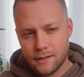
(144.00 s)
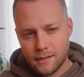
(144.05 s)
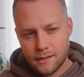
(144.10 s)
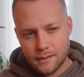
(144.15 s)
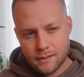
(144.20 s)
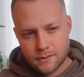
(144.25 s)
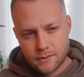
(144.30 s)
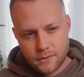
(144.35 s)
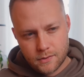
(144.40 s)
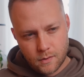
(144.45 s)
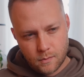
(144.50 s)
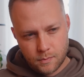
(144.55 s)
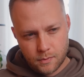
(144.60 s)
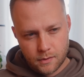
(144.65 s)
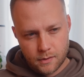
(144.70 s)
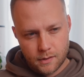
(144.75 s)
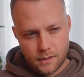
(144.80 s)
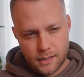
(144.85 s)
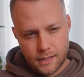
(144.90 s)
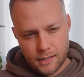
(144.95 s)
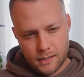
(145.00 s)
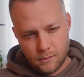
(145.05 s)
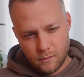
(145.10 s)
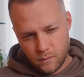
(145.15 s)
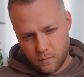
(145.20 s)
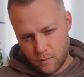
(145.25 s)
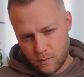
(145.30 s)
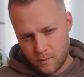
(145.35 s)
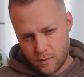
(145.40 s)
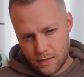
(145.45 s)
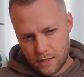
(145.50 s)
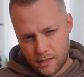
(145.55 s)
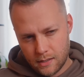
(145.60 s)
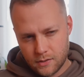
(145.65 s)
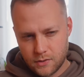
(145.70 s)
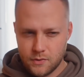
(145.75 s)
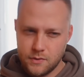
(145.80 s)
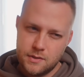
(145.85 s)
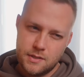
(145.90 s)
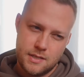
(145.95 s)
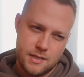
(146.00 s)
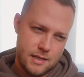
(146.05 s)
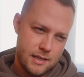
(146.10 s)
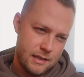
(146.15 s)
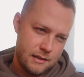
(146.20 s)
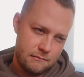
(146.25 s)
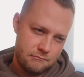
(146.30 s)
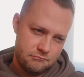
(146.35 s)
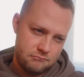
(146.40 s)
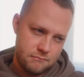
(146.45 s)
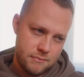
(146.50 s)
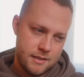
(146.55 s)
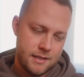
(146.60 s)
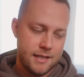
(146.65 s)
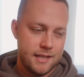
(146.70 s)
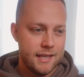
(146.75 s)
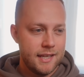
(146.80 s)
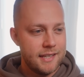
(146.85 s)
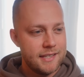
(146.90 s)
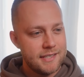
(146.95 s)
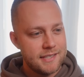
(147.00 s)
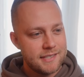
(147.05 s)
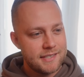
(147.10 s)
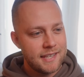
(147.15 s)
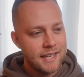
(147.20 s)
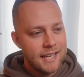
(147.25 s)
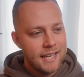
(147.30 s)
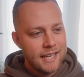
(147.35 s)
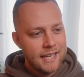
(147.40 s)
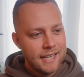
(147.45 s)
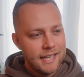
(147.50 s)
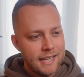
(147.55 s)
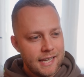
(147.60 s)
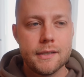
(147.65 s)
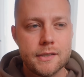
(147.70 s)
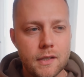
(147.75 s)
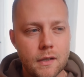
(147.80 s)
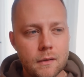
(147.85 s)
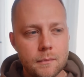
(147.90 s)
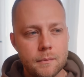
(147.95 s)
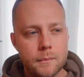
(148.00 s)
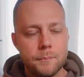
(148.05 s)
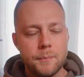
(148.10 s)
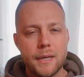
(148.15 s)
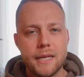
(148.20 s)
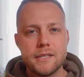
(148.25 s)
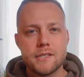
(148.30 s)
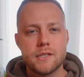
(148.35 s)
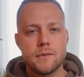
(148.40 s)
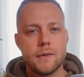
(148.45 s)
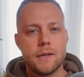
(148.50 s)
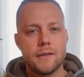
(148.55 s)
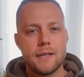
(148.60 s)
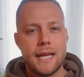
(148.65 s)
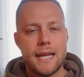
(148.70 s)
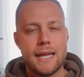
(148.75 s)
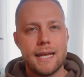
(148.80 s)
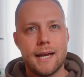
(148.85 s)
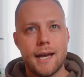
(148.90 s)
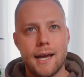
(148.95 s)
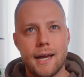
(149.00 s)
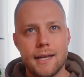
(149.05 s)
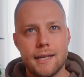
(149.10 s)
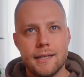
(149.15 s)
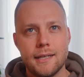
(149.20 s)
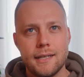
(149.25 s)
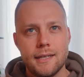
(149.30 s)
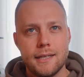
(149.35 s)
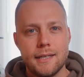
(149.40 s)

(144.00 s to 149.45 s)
is super interesting is it's all based around A I.